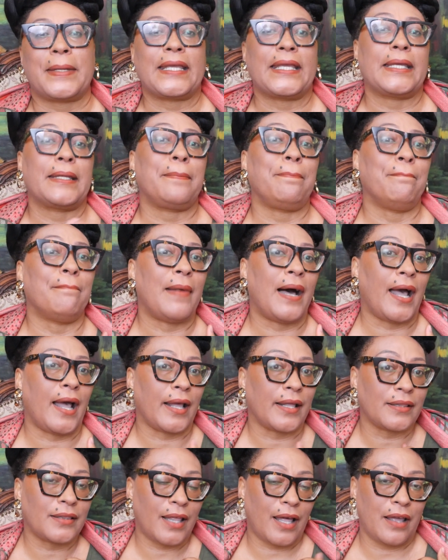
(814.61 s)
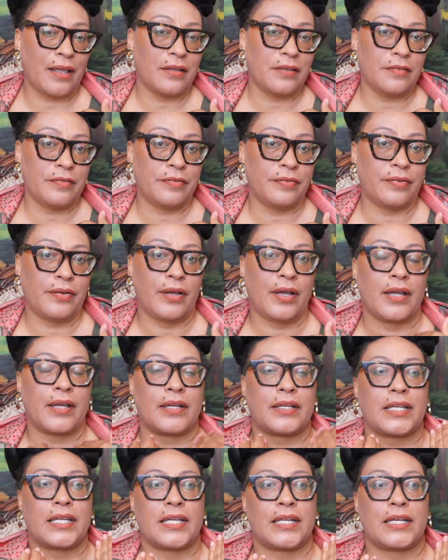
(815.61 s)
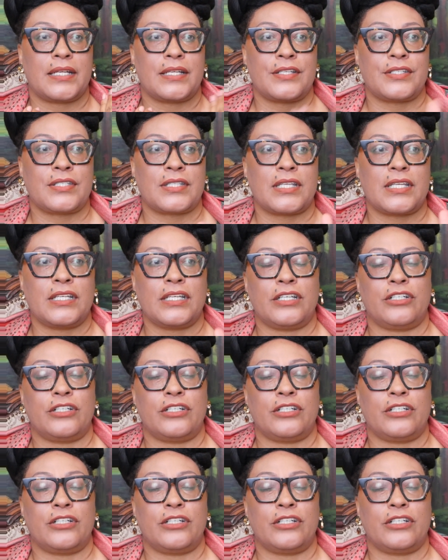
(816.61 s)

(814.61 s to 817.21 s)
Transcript: In my life, it is the